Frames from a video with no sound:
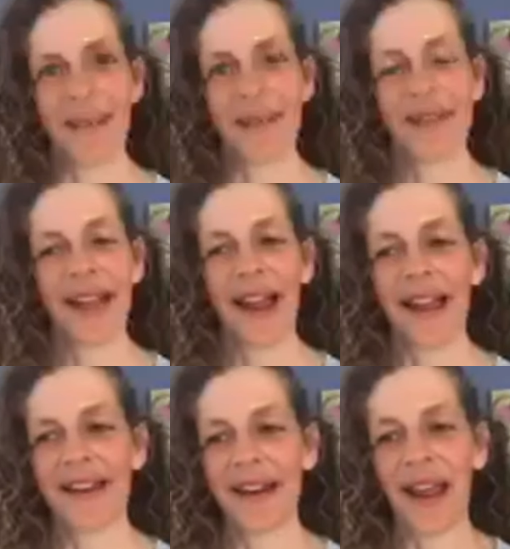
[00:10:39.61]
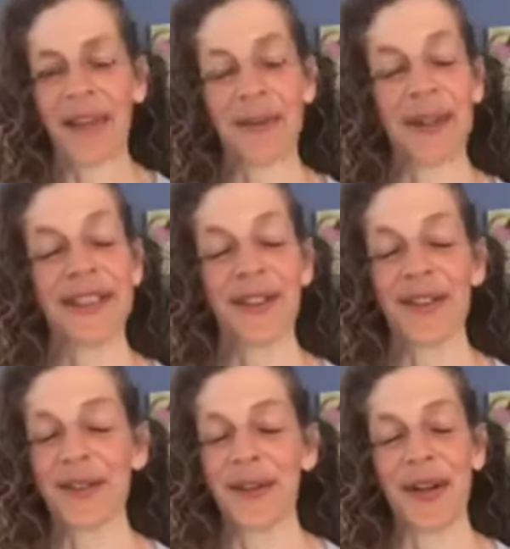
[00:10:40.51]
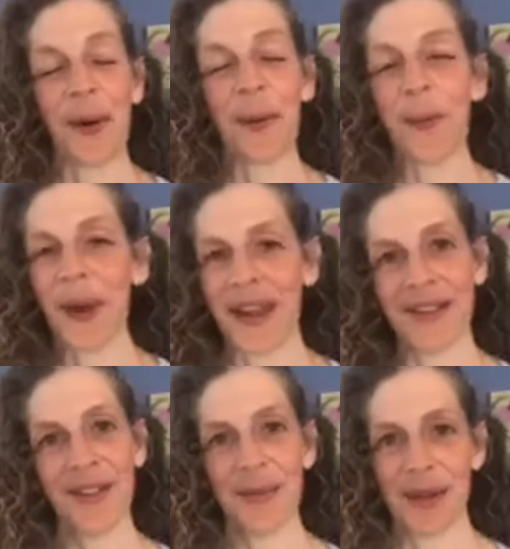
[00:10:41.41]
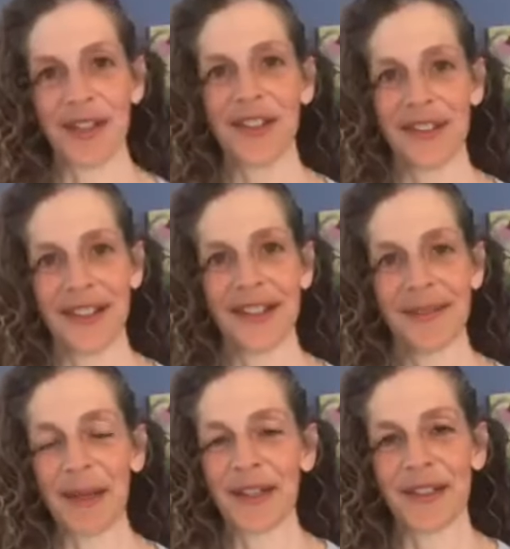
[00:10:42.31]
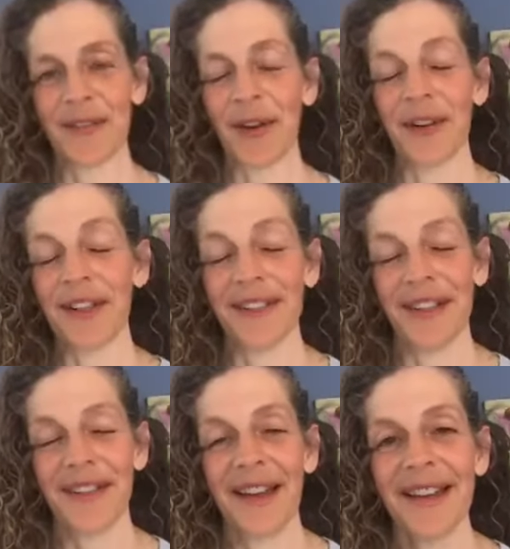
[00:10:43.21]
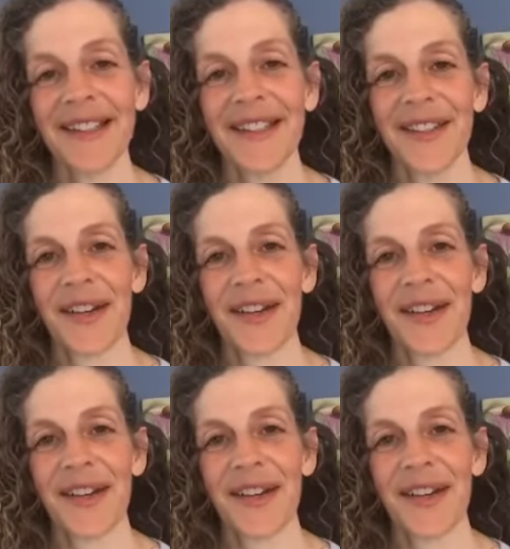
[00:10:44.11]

I'm at risk of throwing out way too much, like, because I've already done that.